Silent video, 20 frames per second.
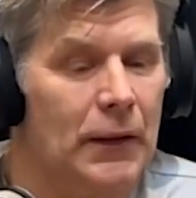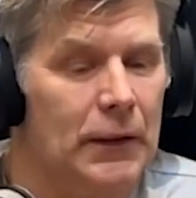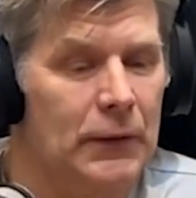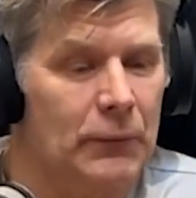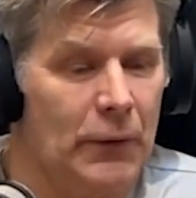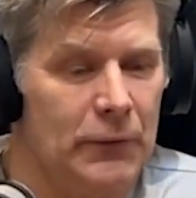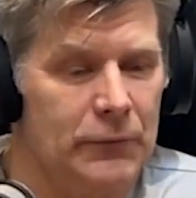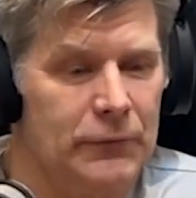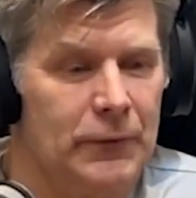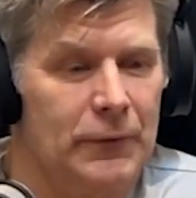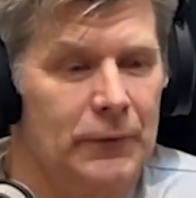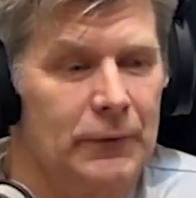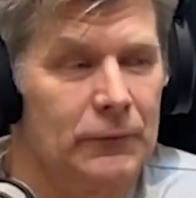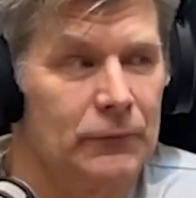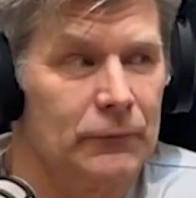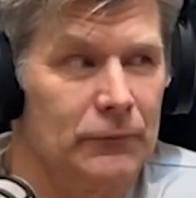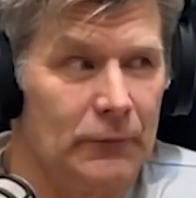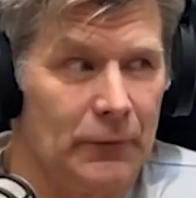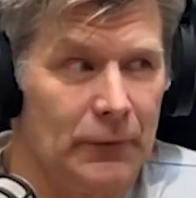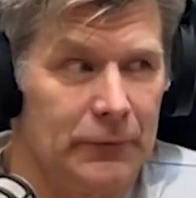Anyways,
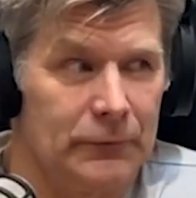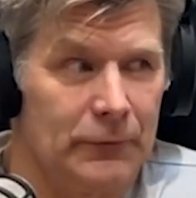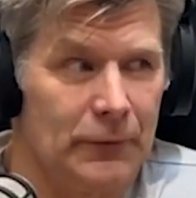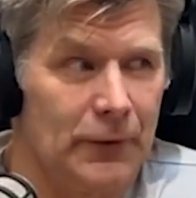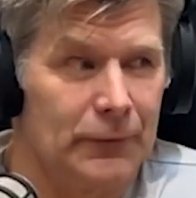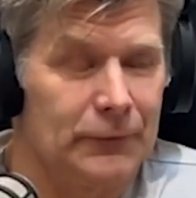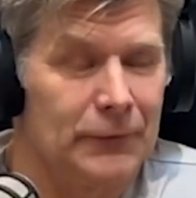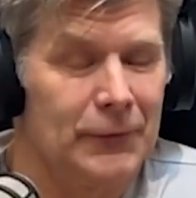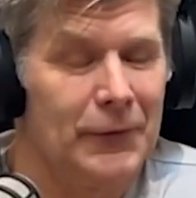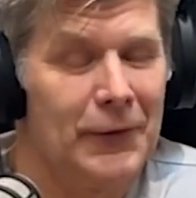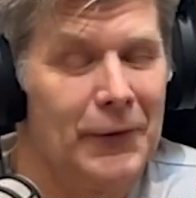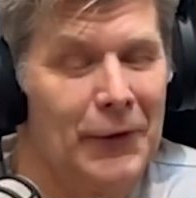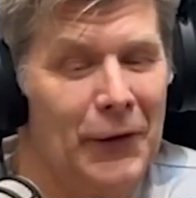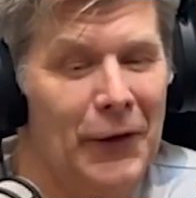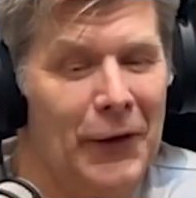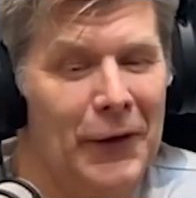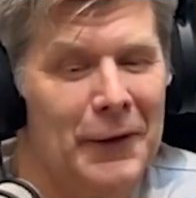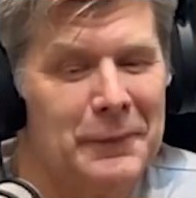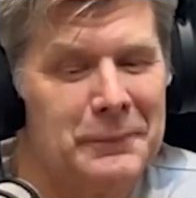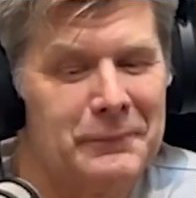sidetracked.
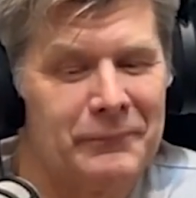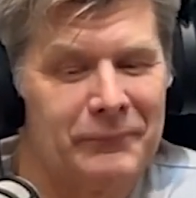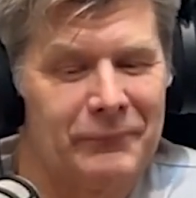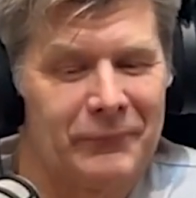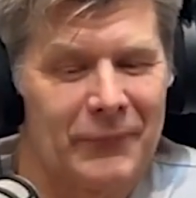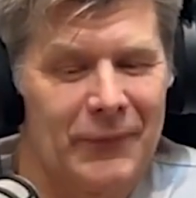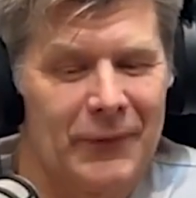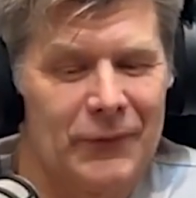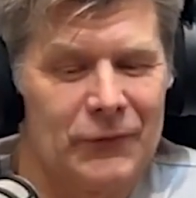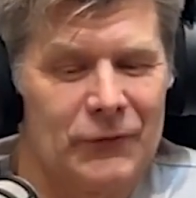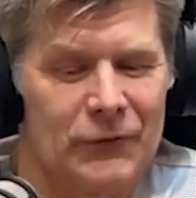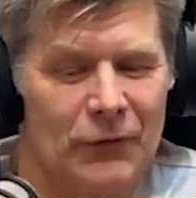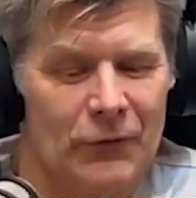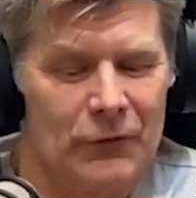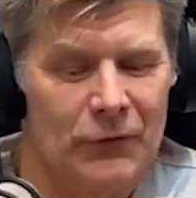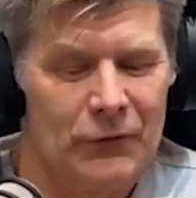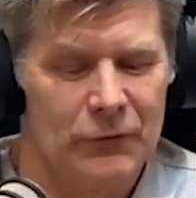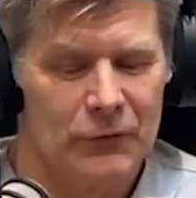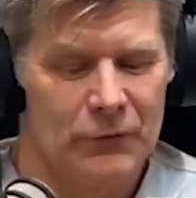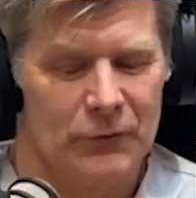
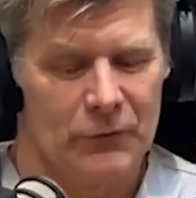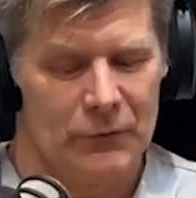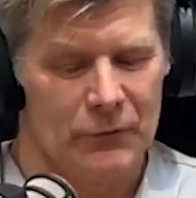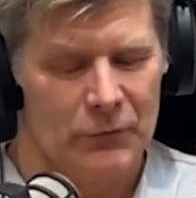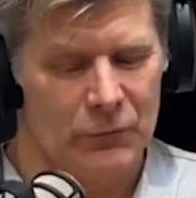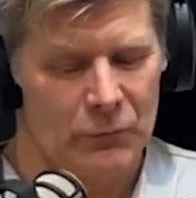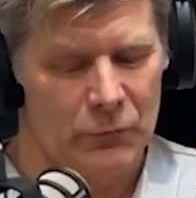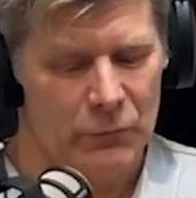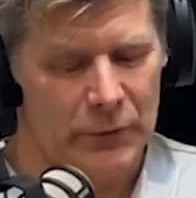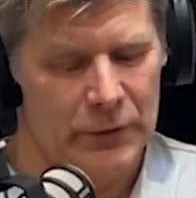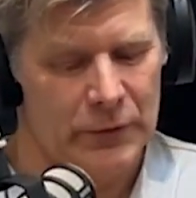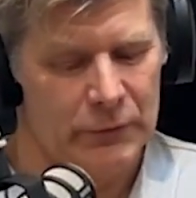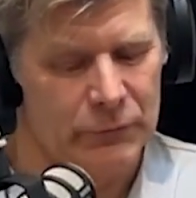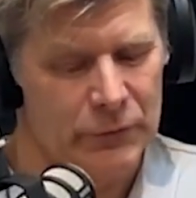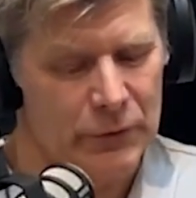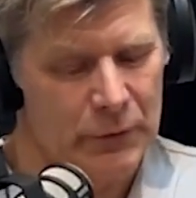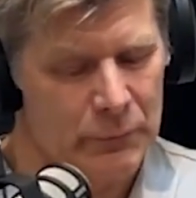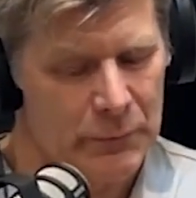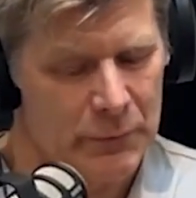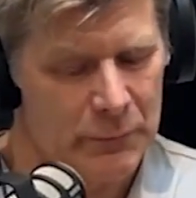So we
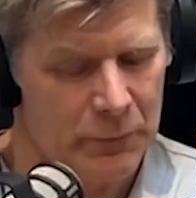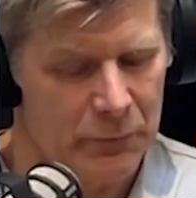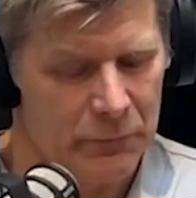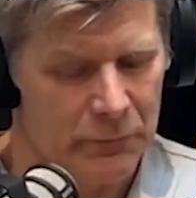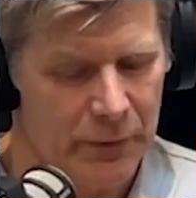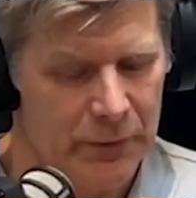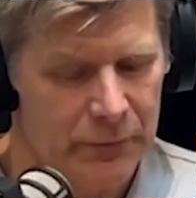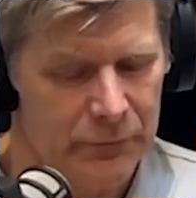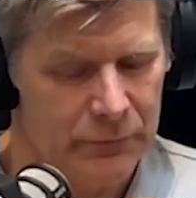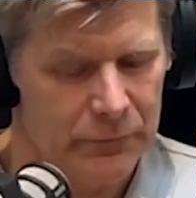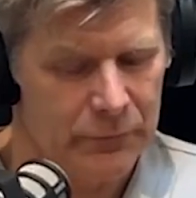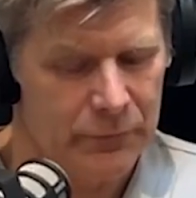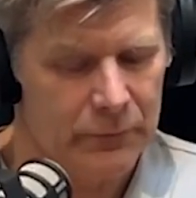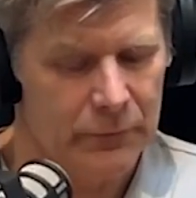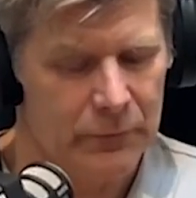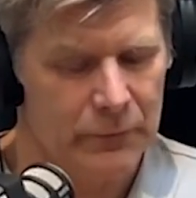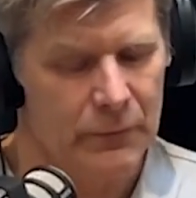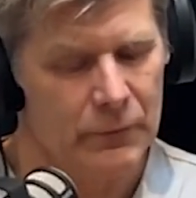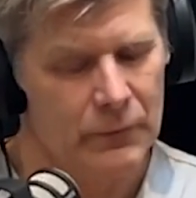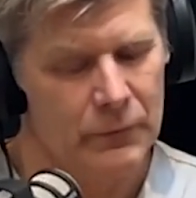observe them at rest,
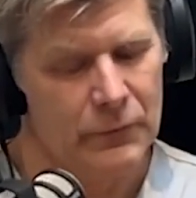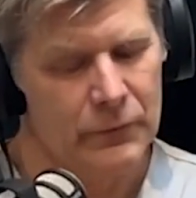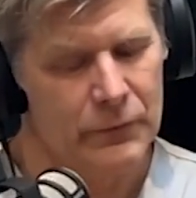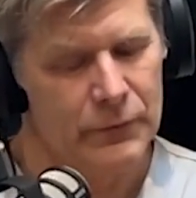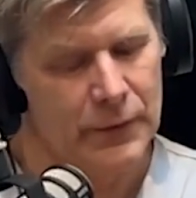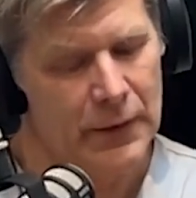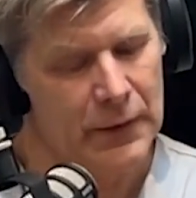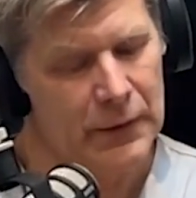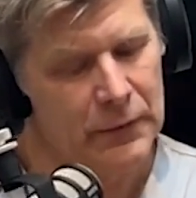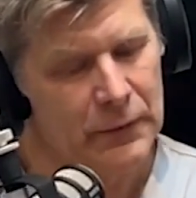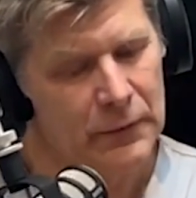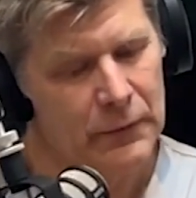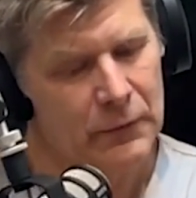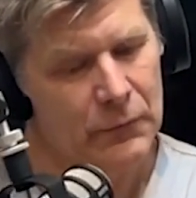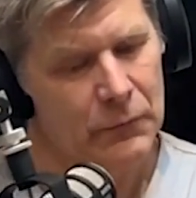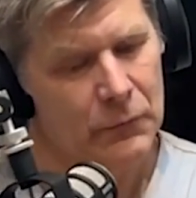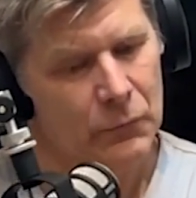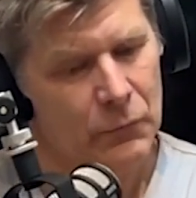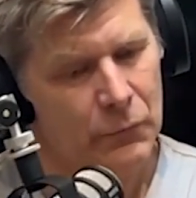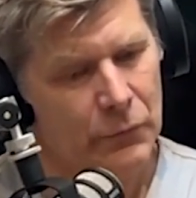then
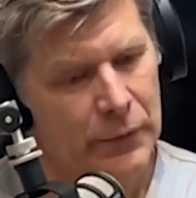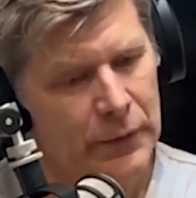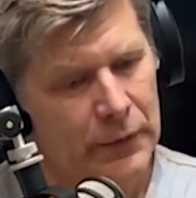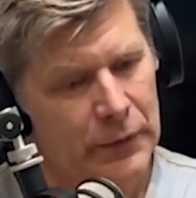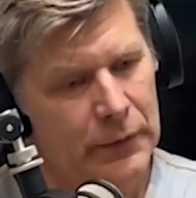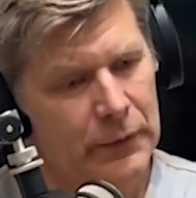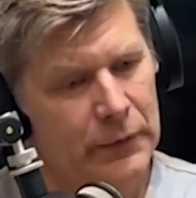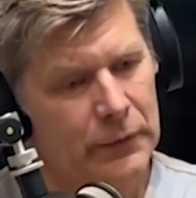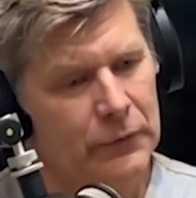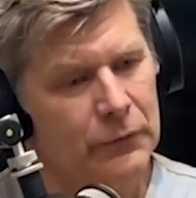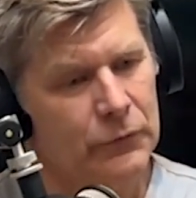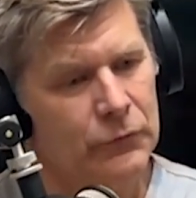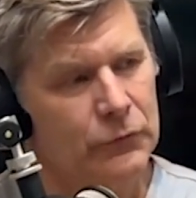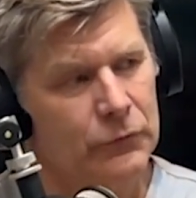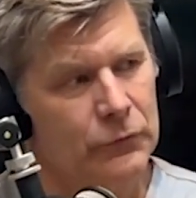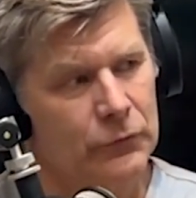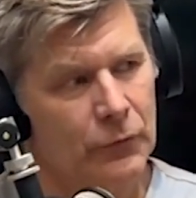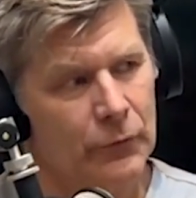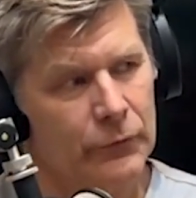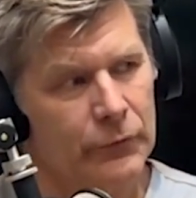we
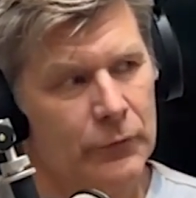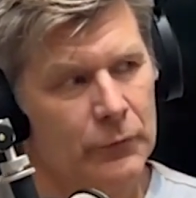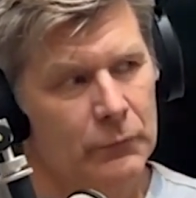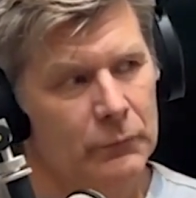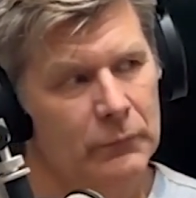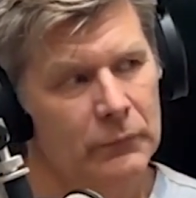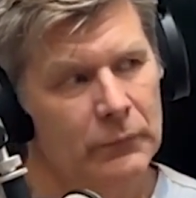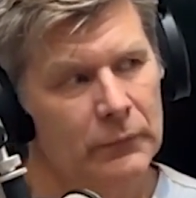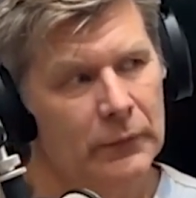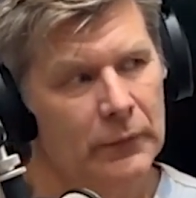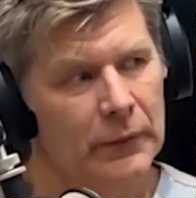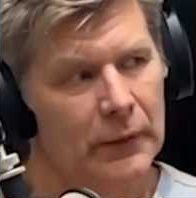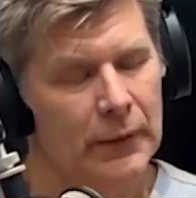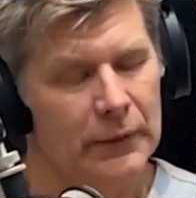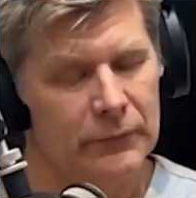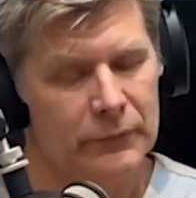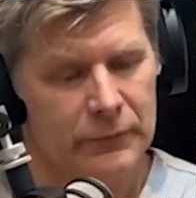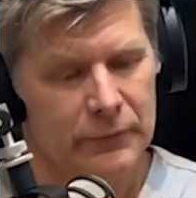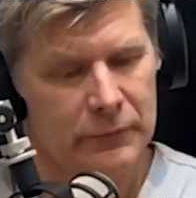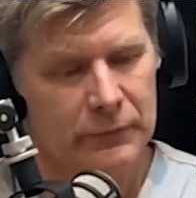trot them
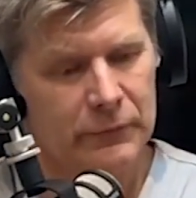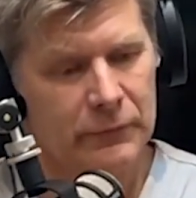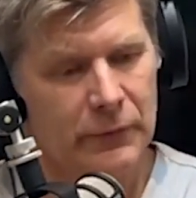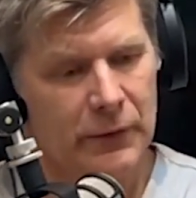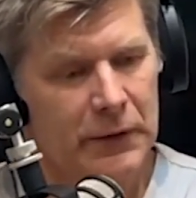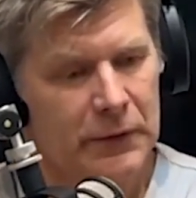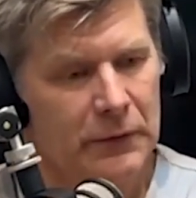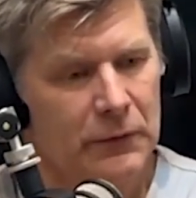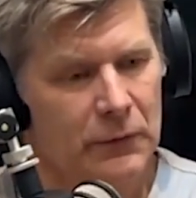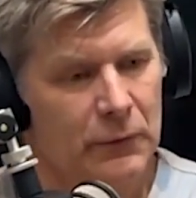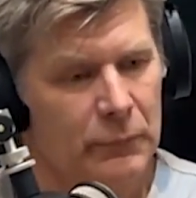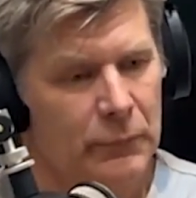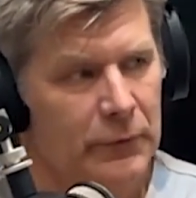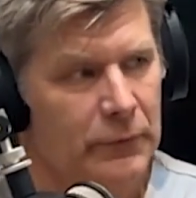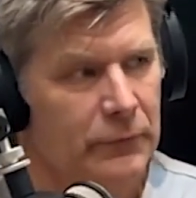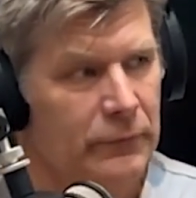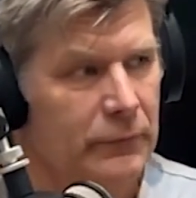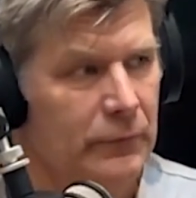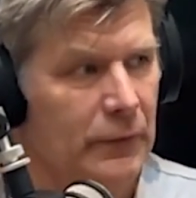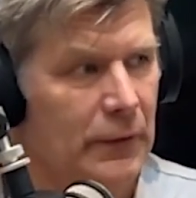at 6 to 8
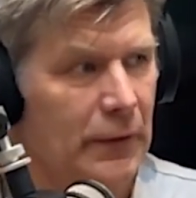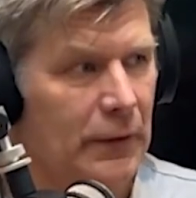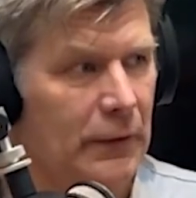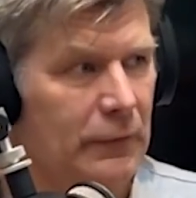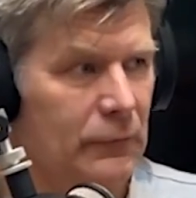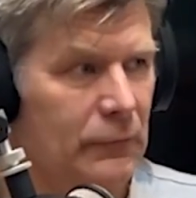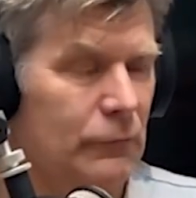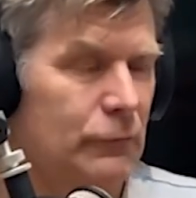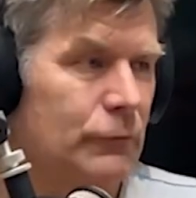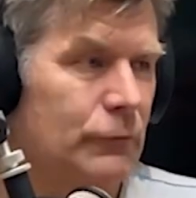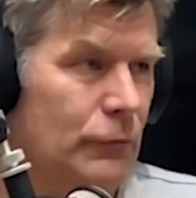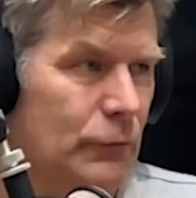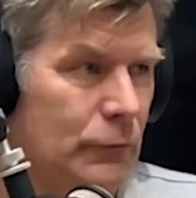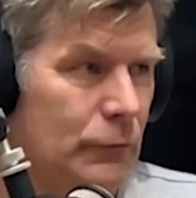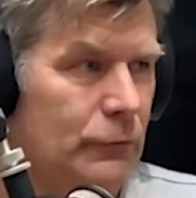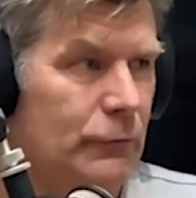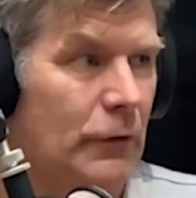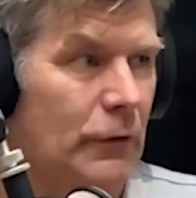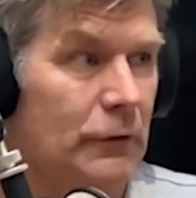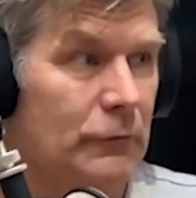kilometres an hour, 4 to
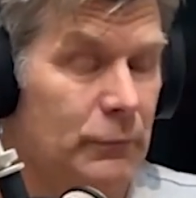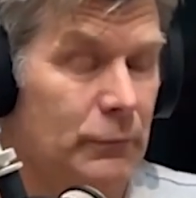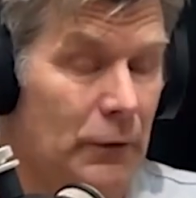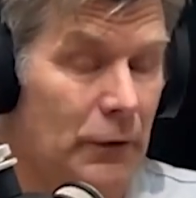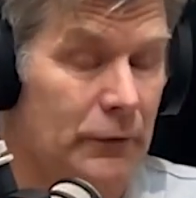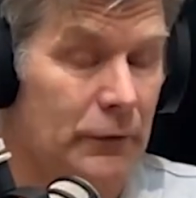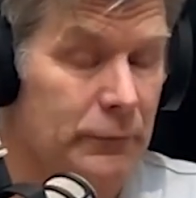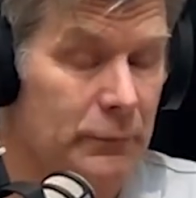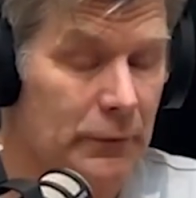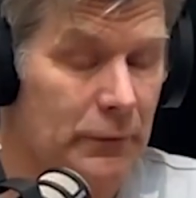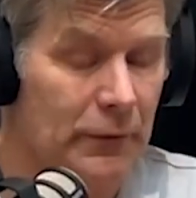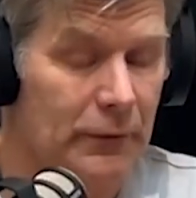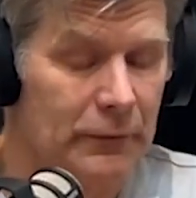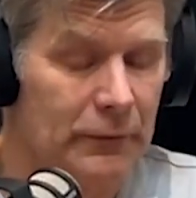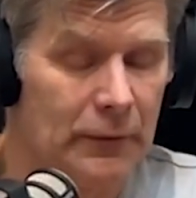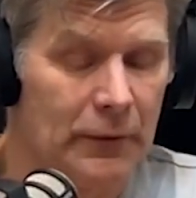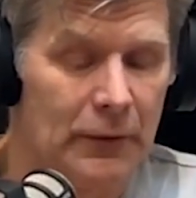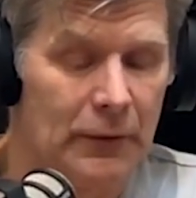5 miles per hour.